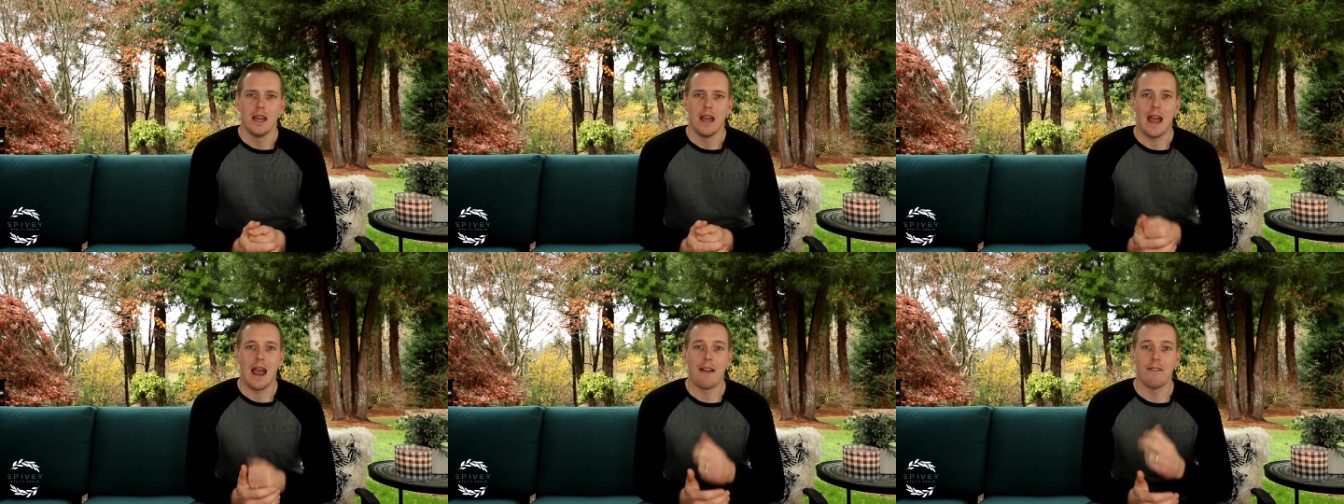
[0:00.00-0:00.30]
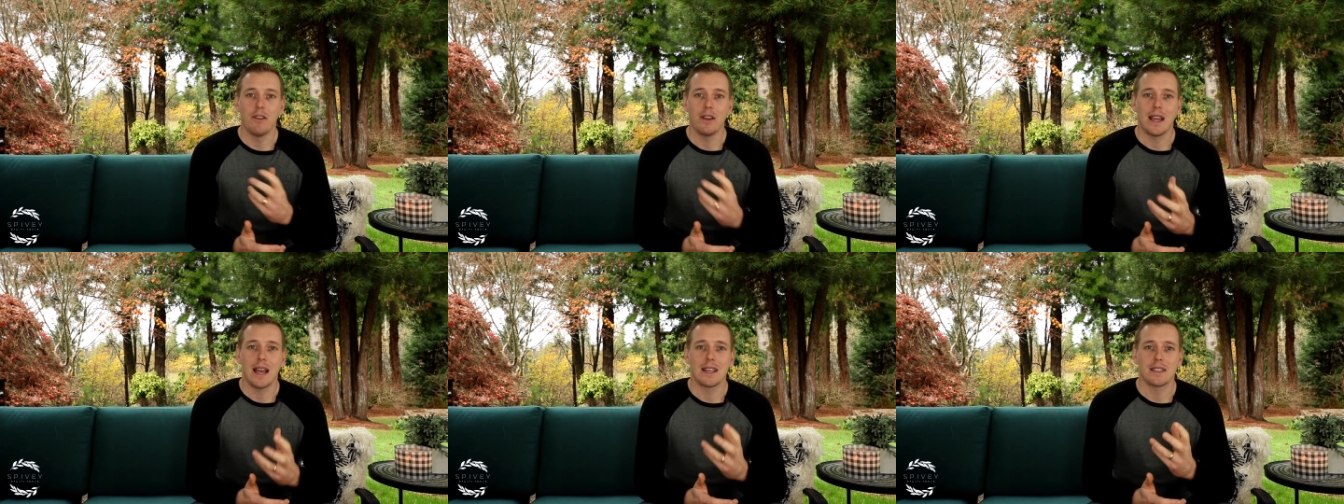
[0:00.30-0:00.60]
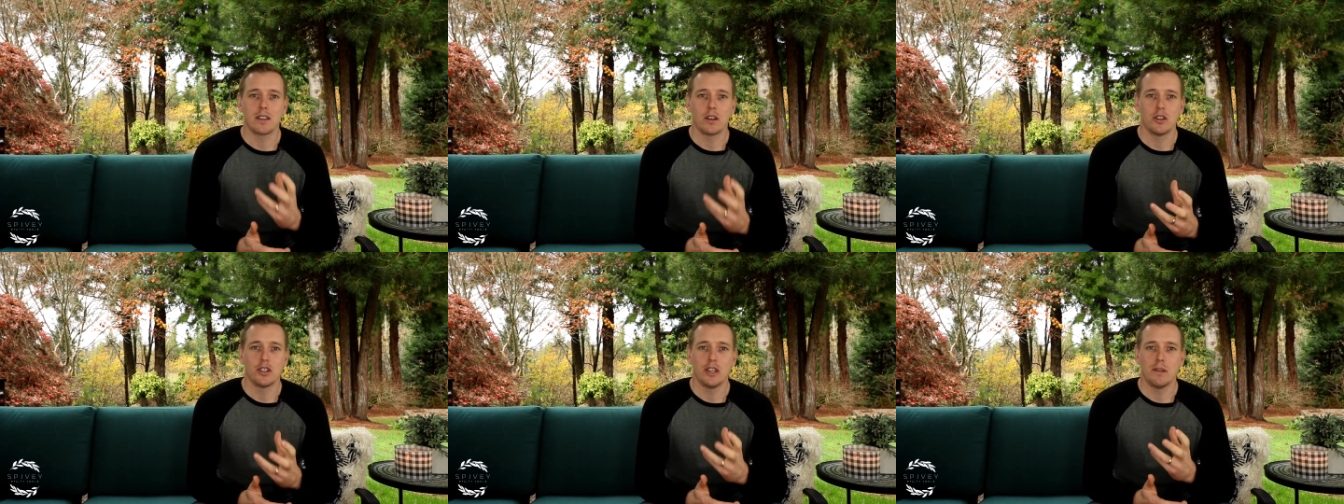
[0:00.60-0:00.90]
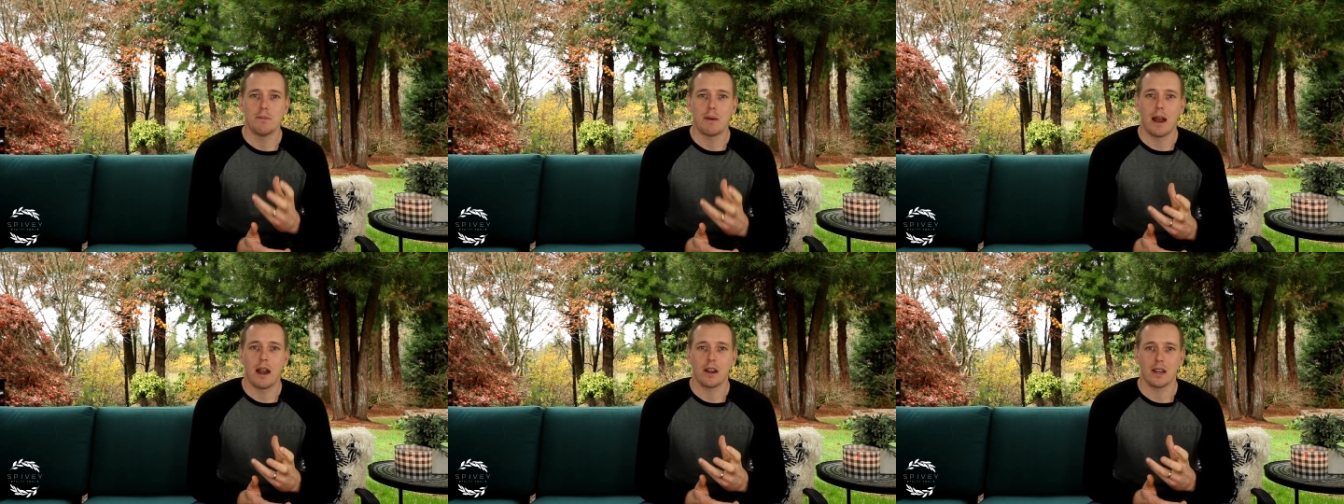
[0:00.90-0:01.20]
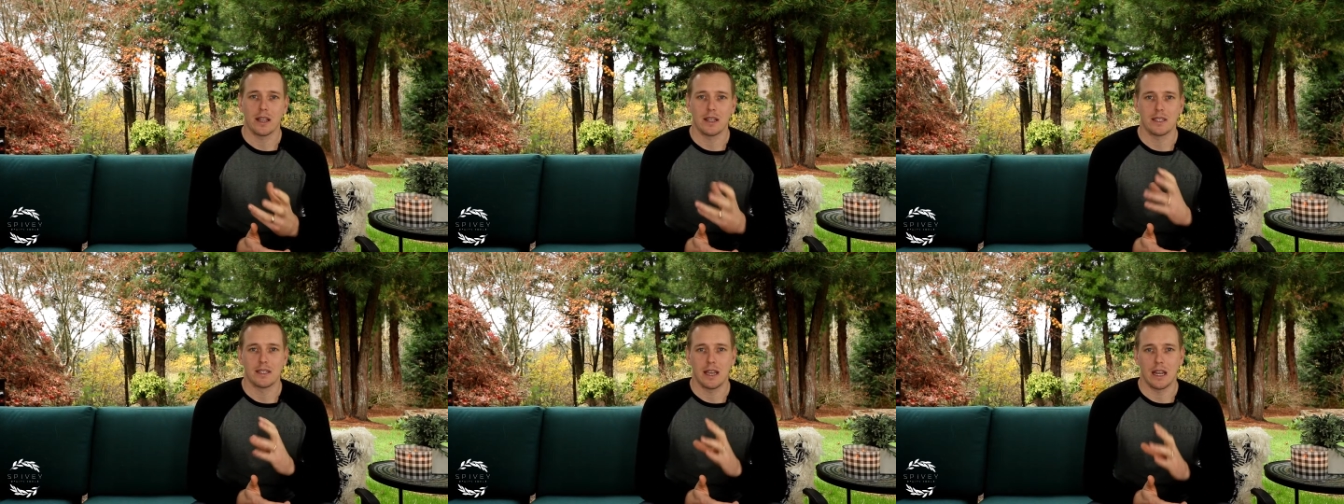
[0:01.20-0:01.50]
Every SRG buyer
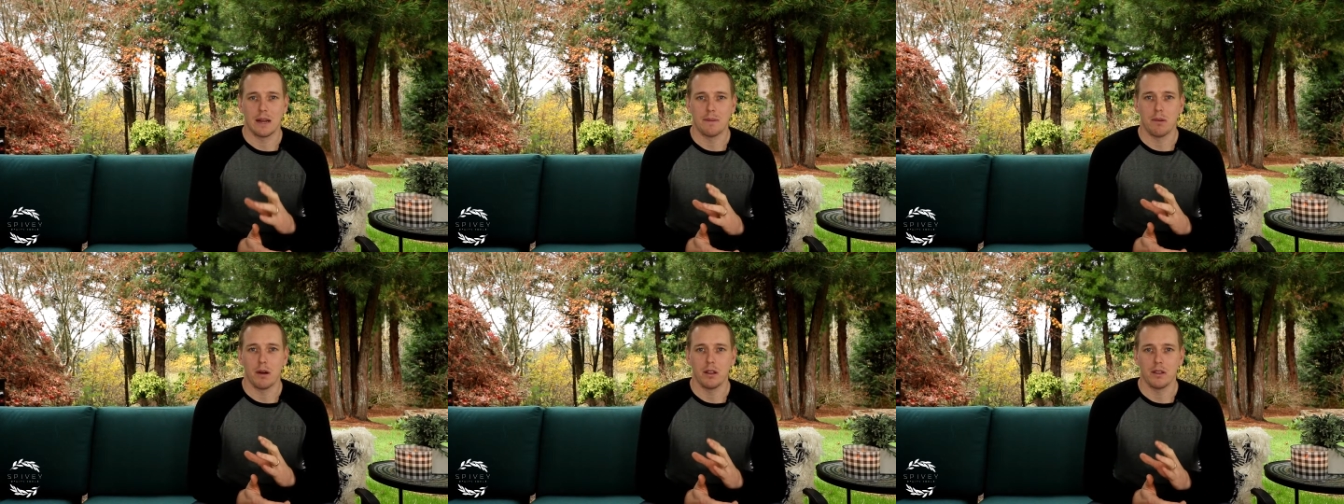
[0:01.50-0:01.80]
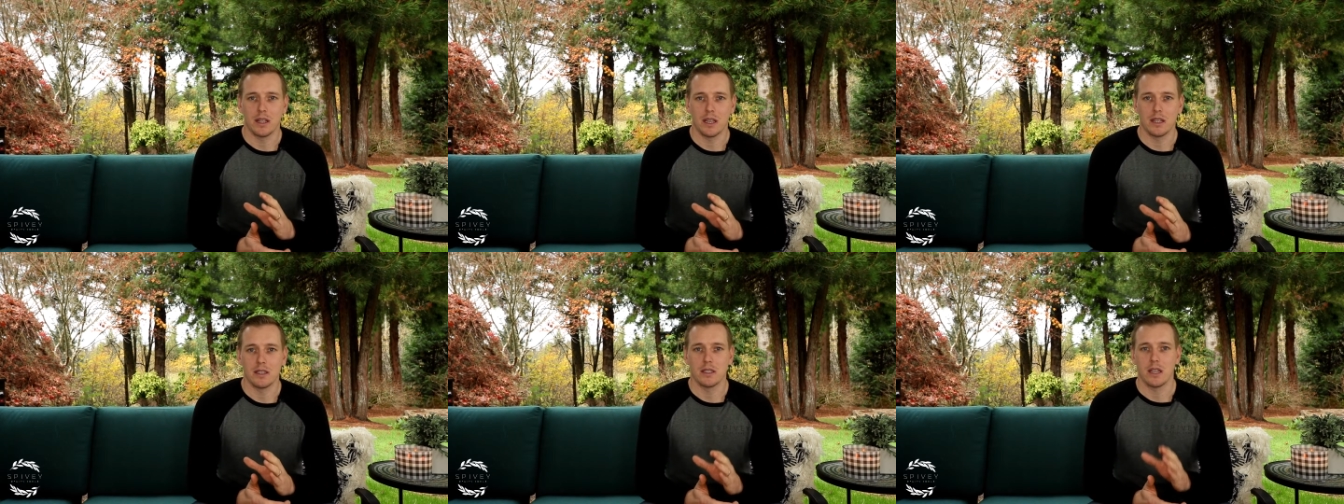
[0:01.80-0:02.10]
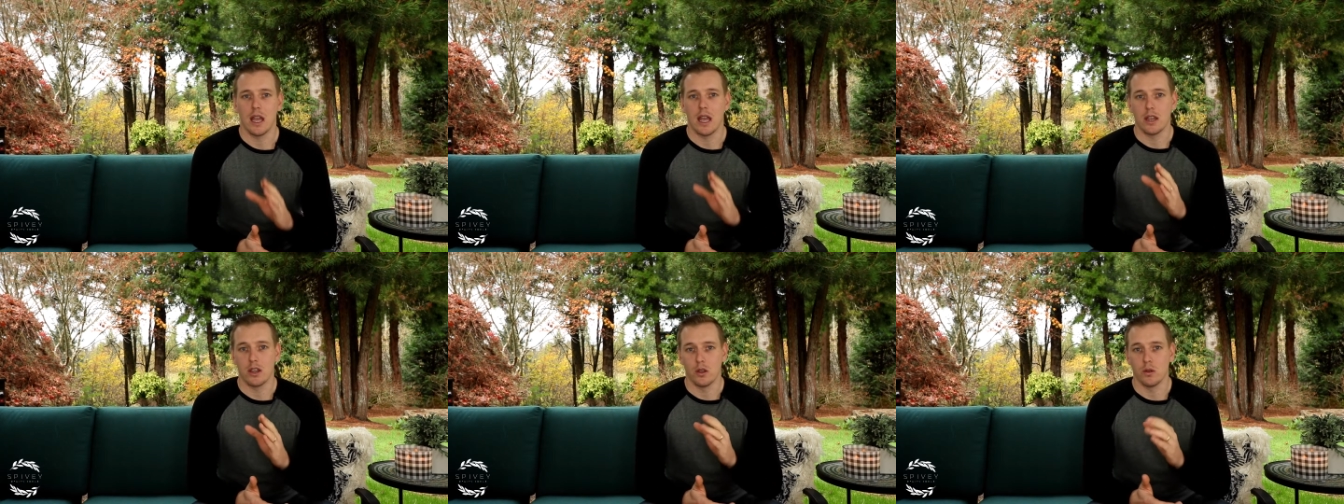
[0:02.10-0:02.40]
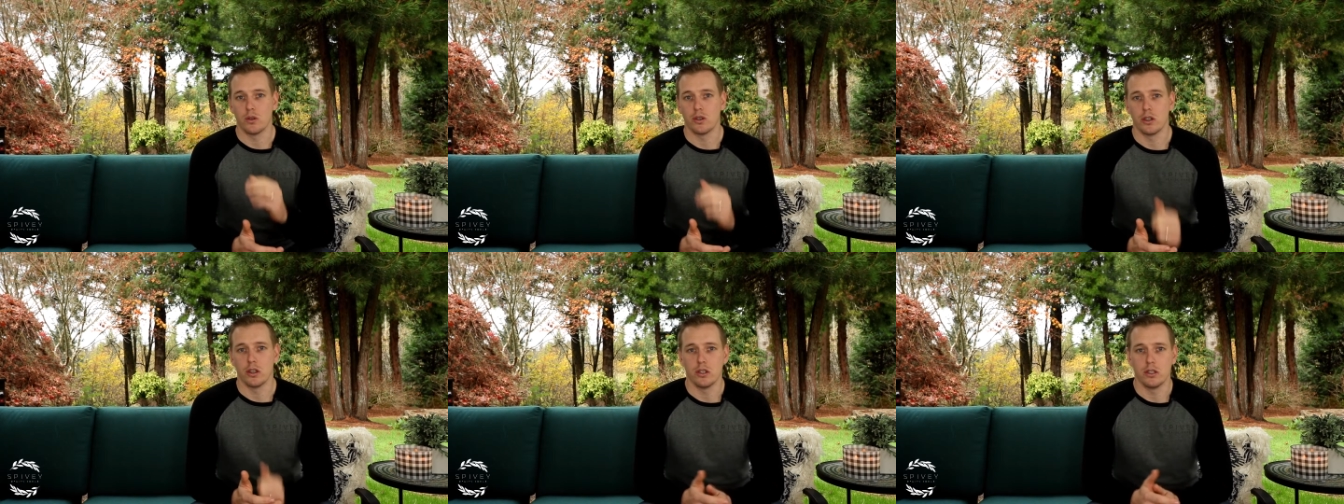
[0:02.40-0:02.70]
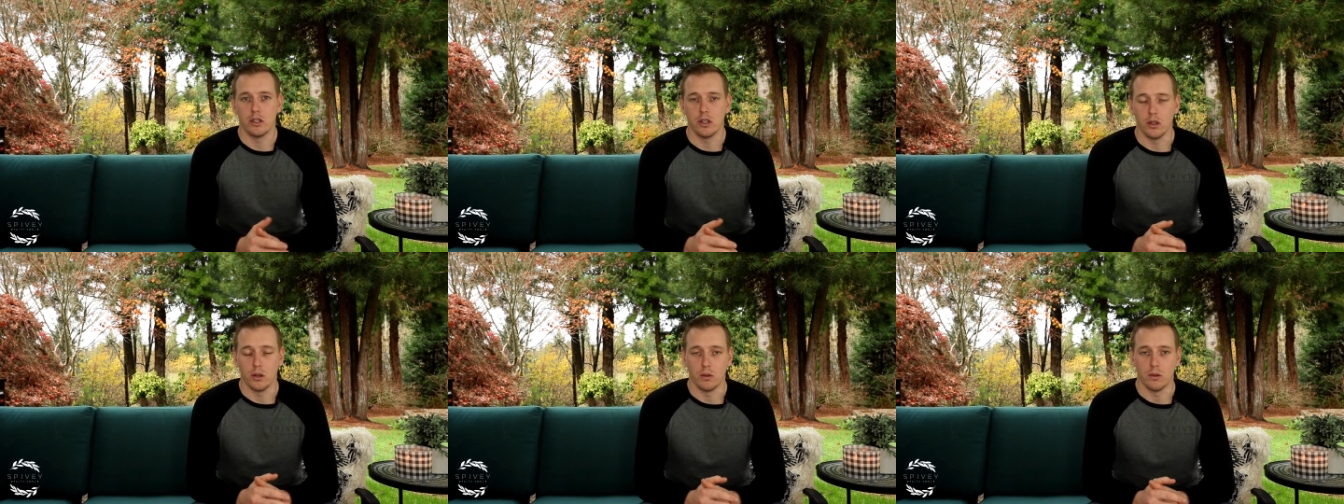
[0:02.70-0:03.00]
gets set up on these, and you
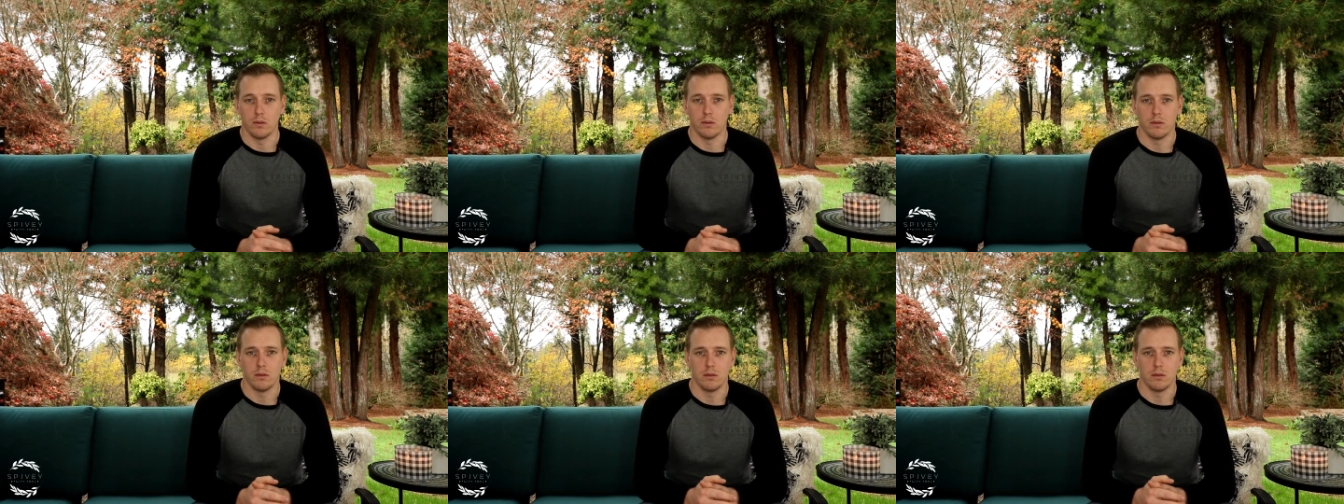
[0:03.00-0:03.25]
should too.